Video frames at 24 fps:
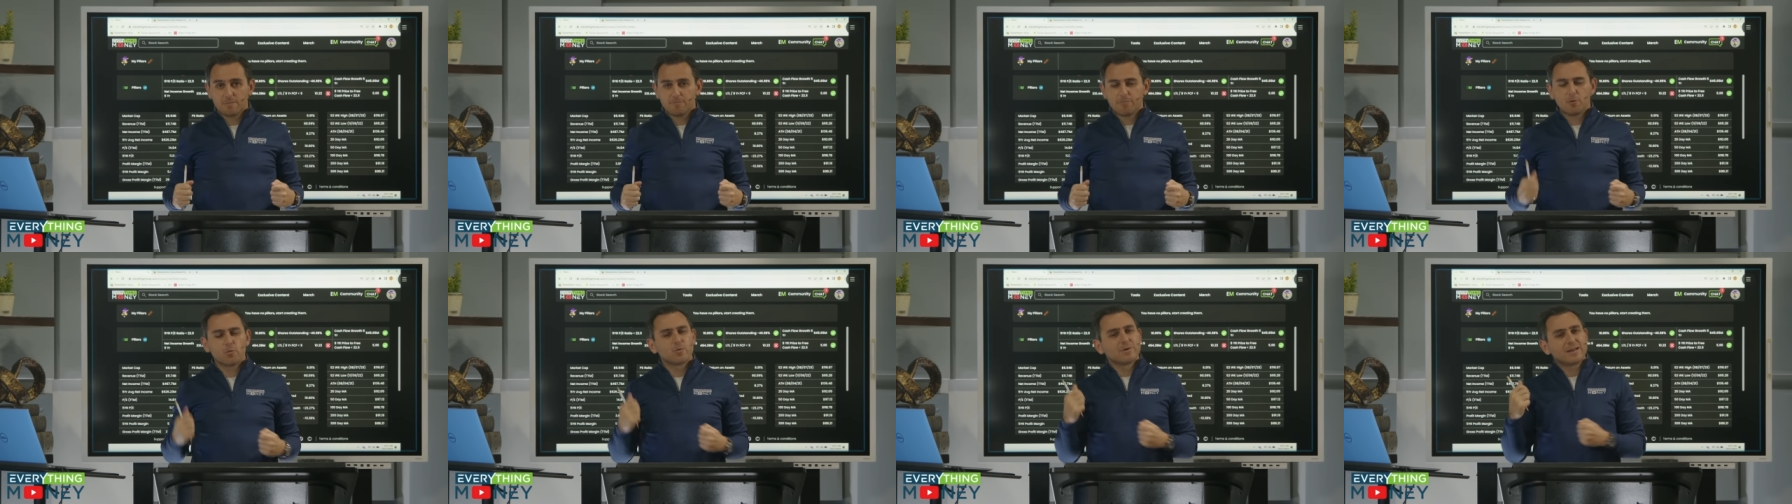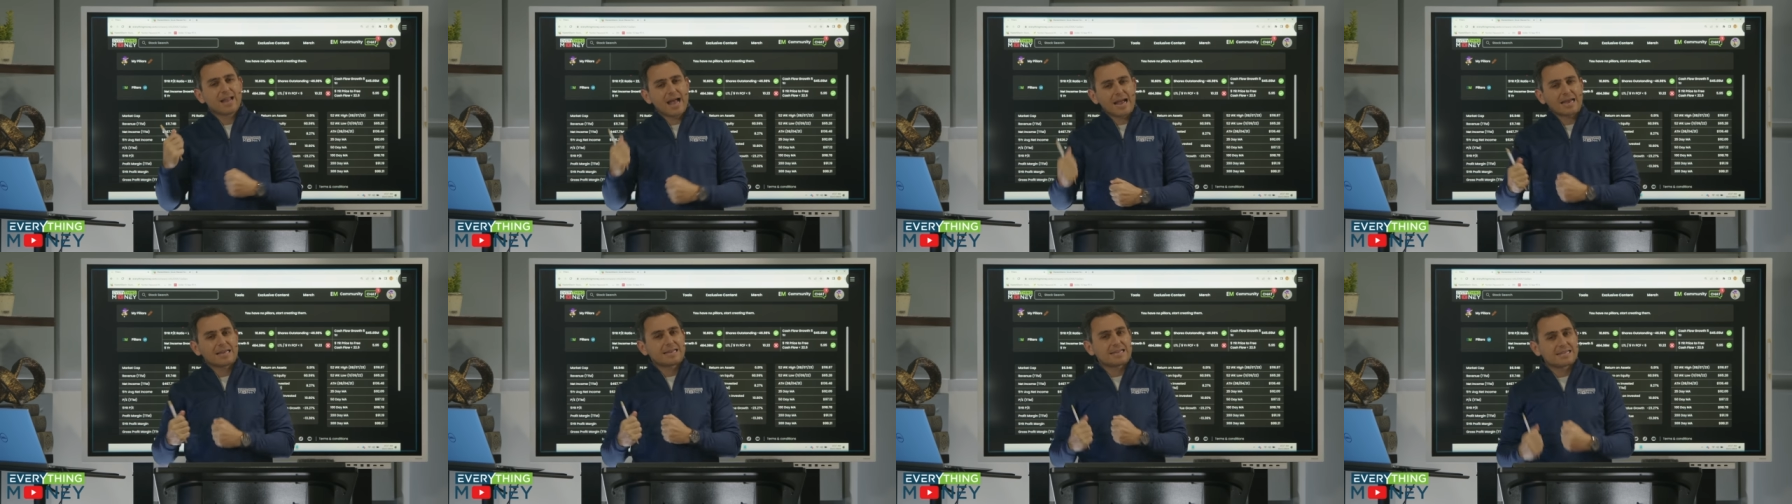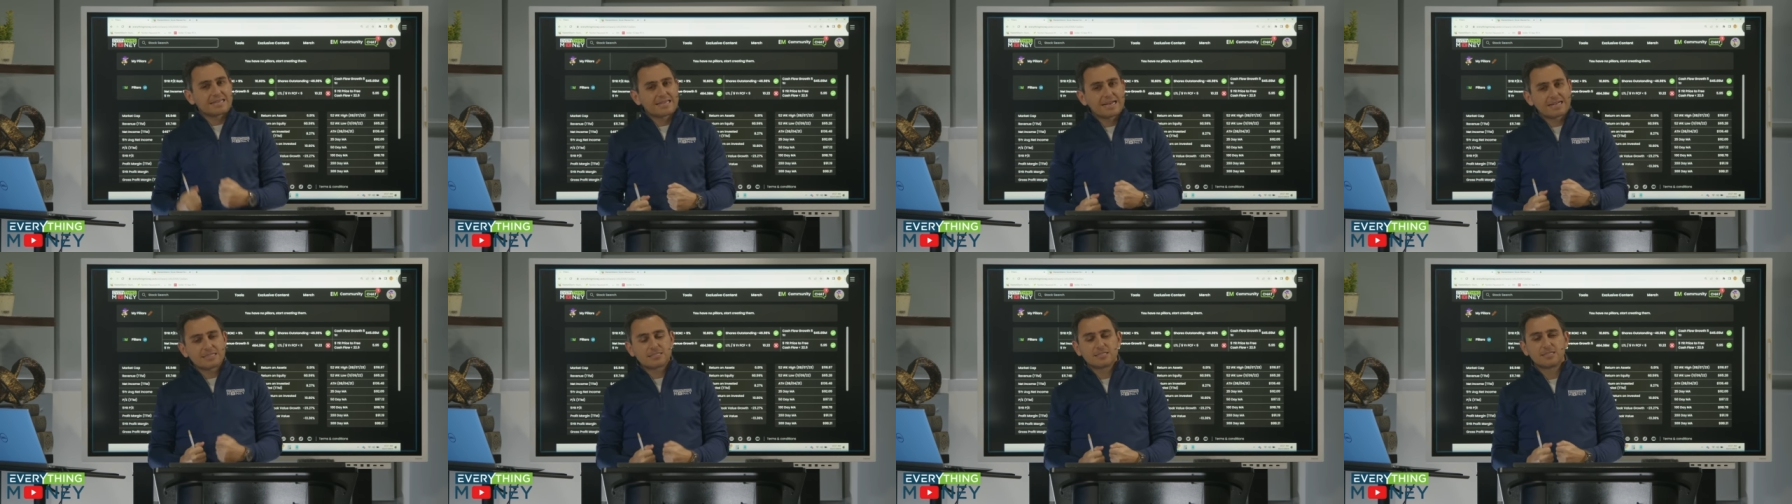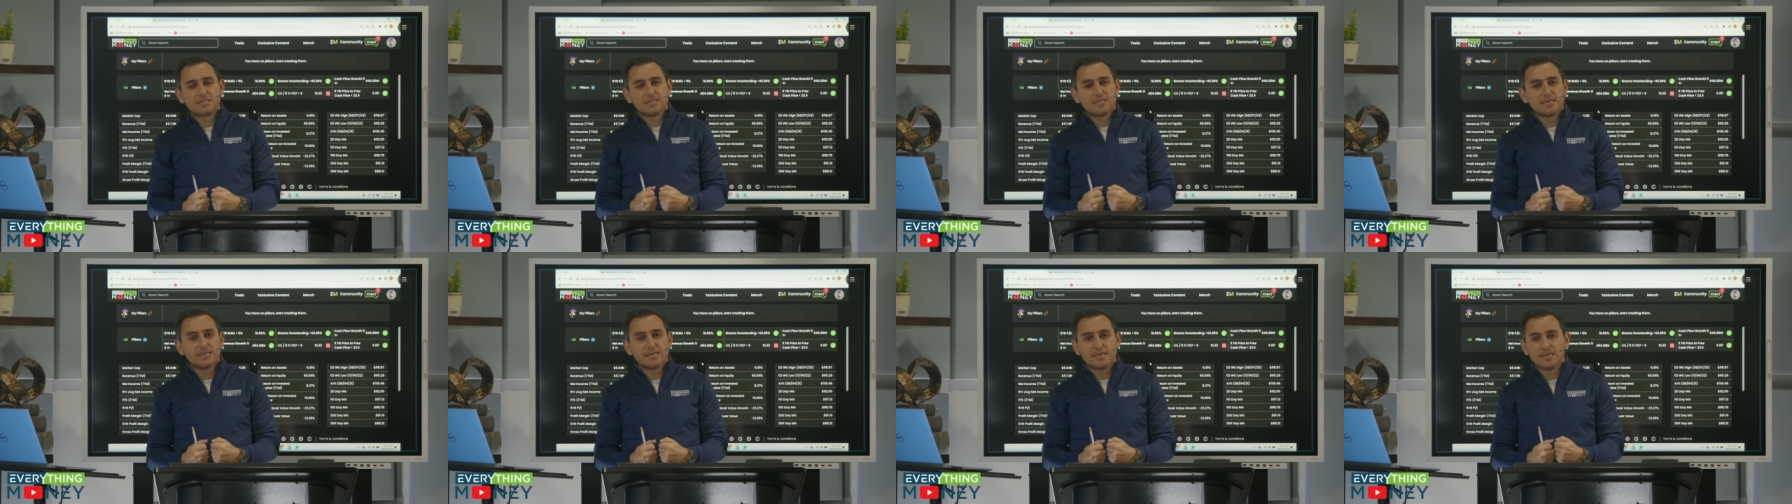But we're not going to get
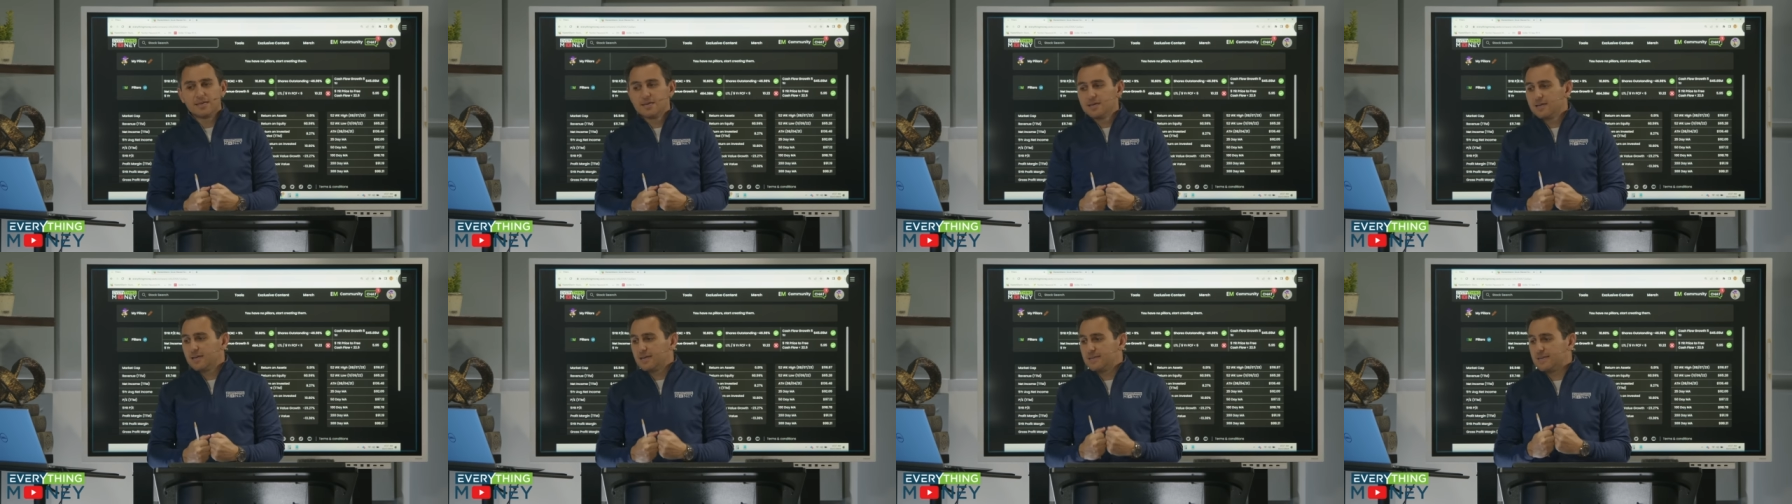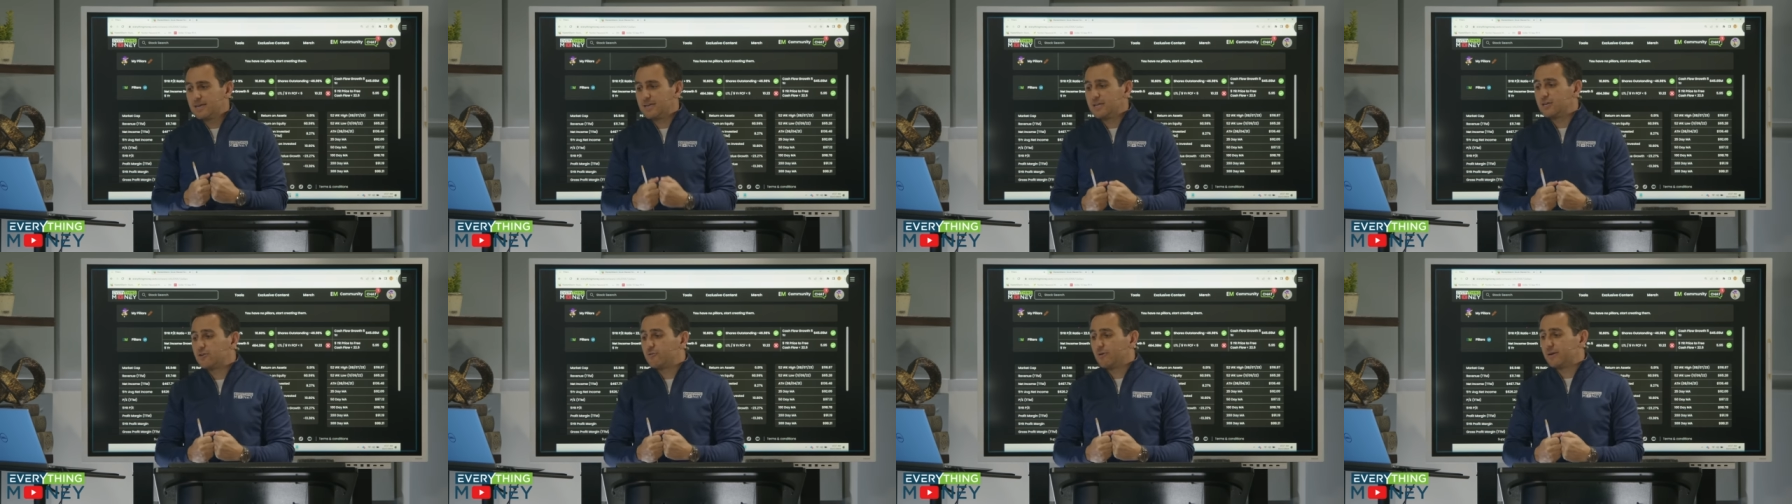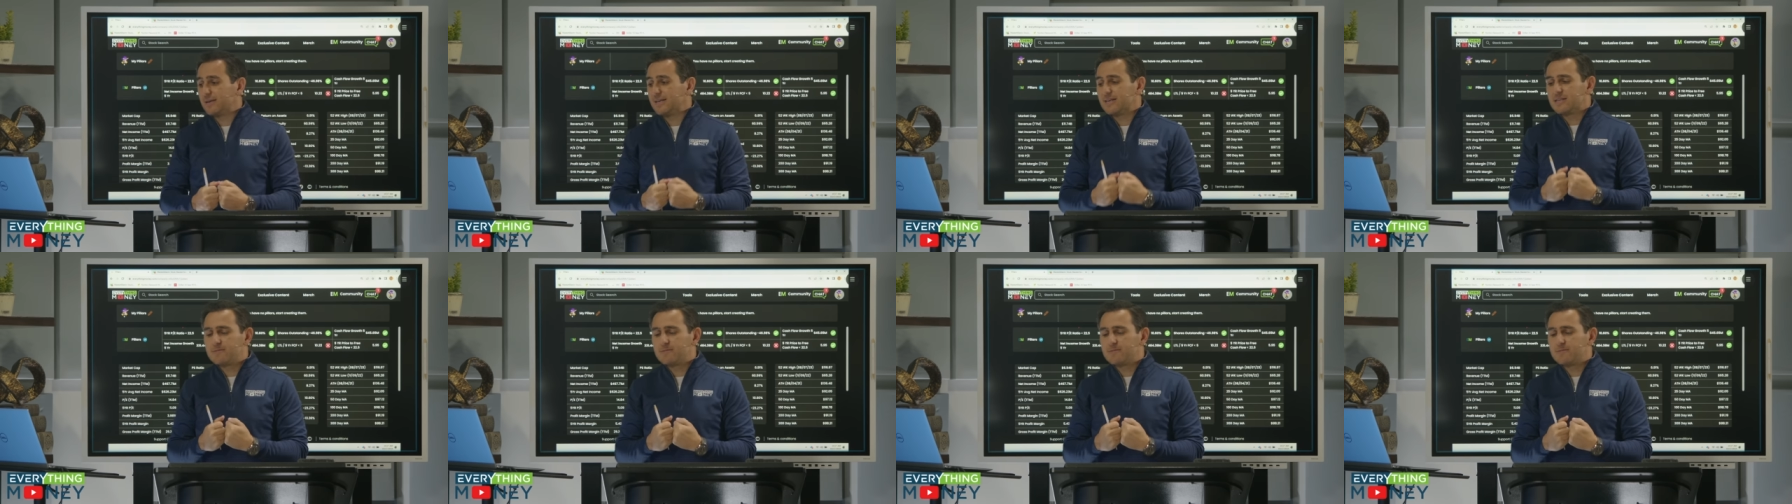to the nitty gritty,